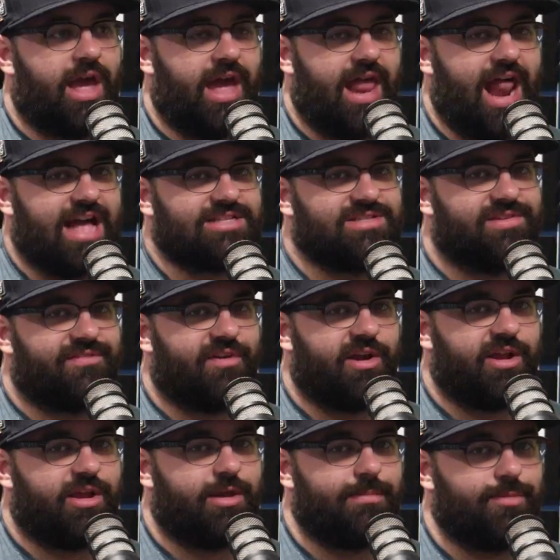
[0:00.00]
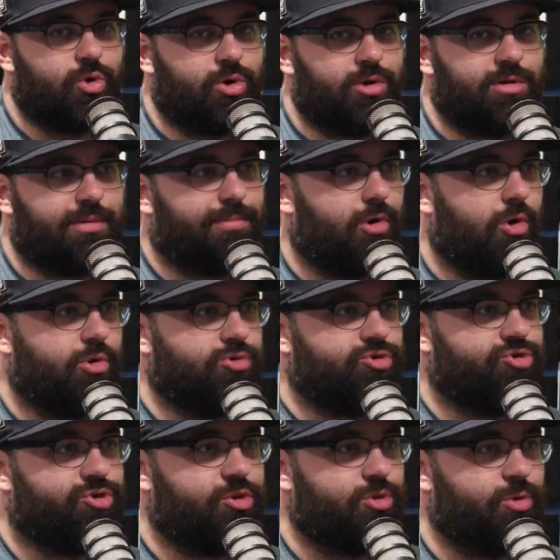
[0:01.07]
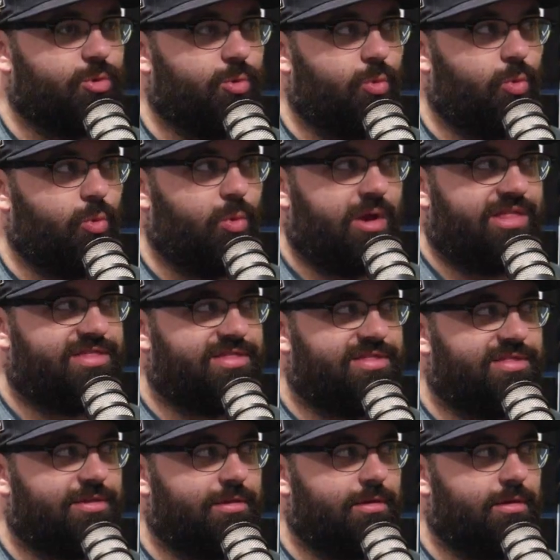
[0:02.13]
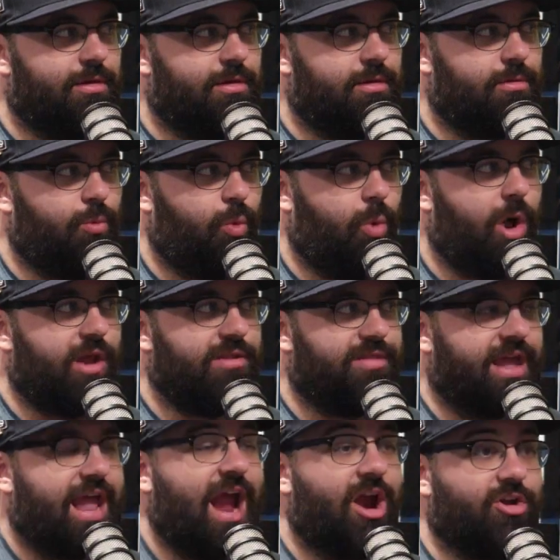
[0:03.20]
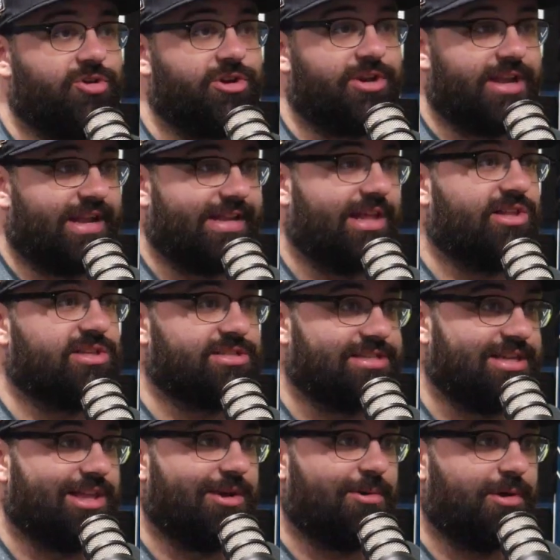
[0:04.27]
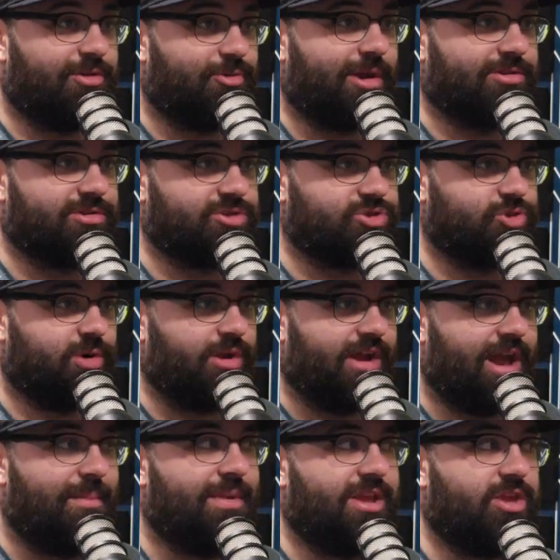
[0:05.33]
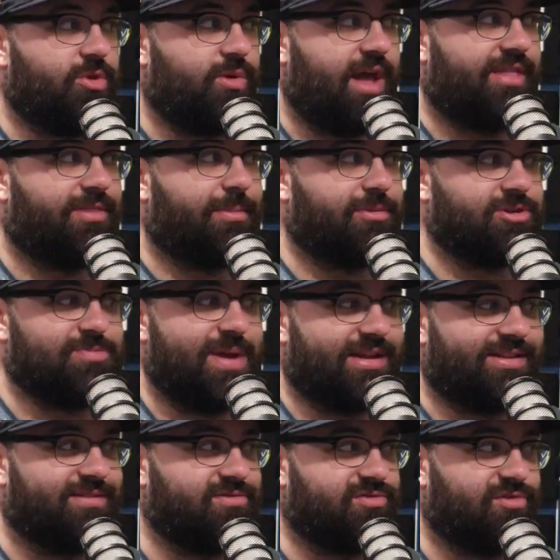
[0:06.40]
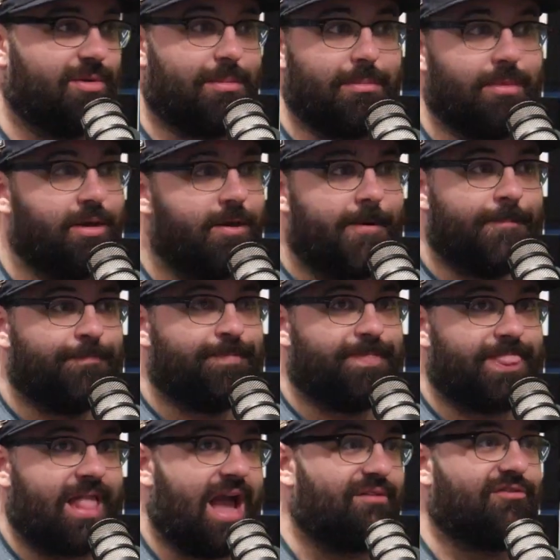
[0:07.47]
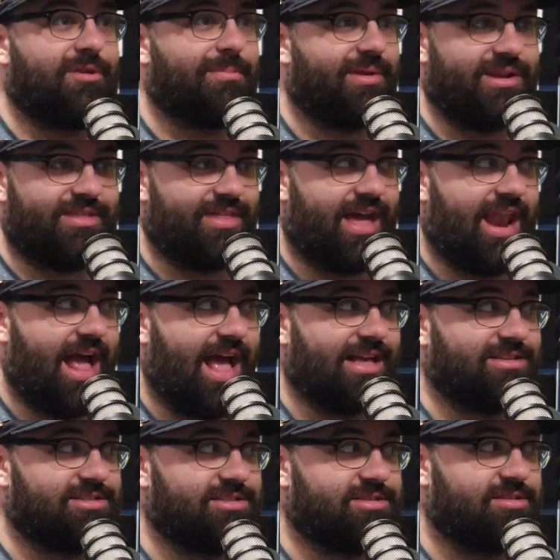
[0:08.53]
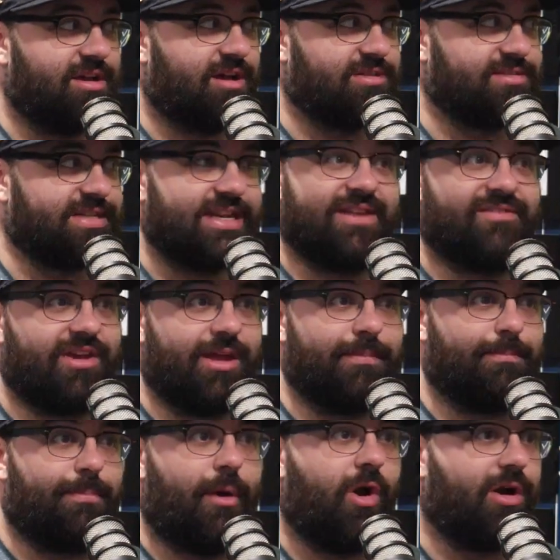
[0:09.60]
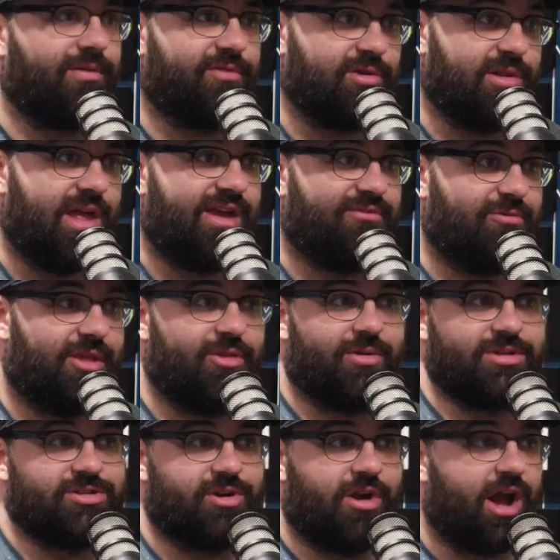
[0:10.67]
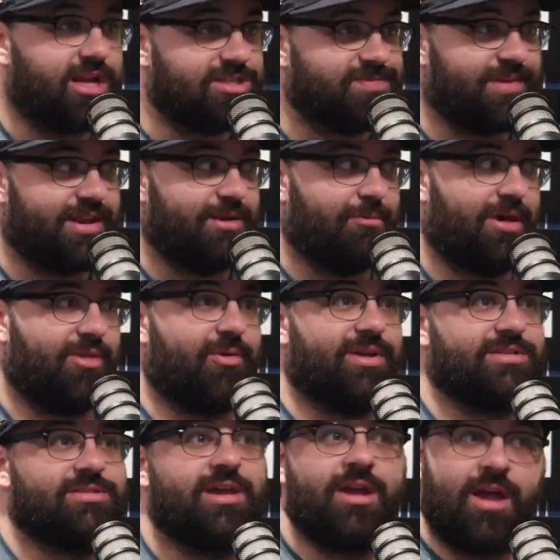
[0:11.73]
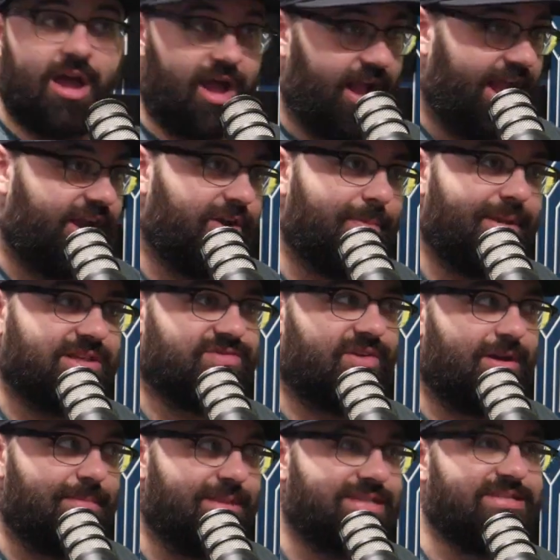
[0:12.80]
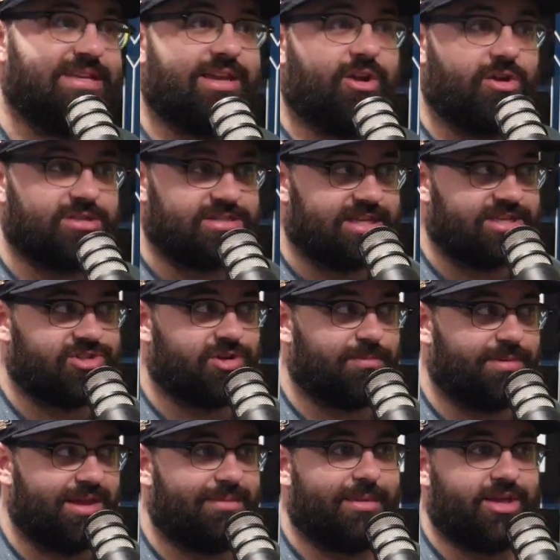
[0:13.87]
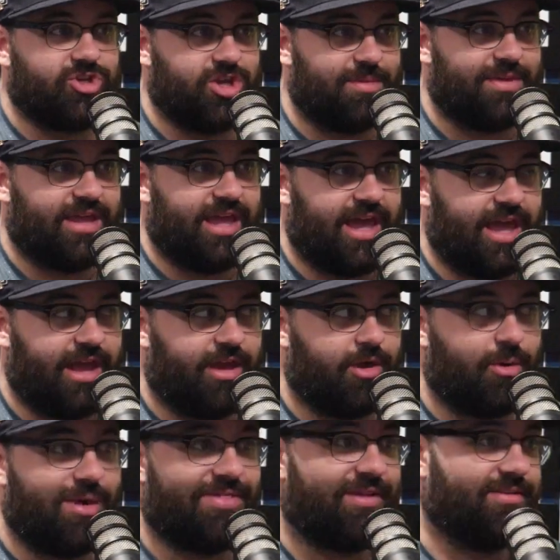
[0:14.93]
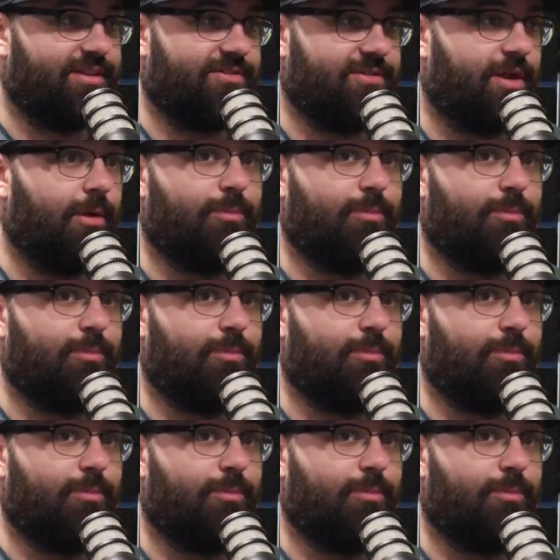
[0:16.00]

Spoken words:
has a very communal approach with what the character Danielle is dealing with throughout the story. I mean, you get the perspectives from everybody that has a significant part of her life, whether it's her husband, whether it's, again, her best friend Misty, her sister played by Jamie King, who I think does a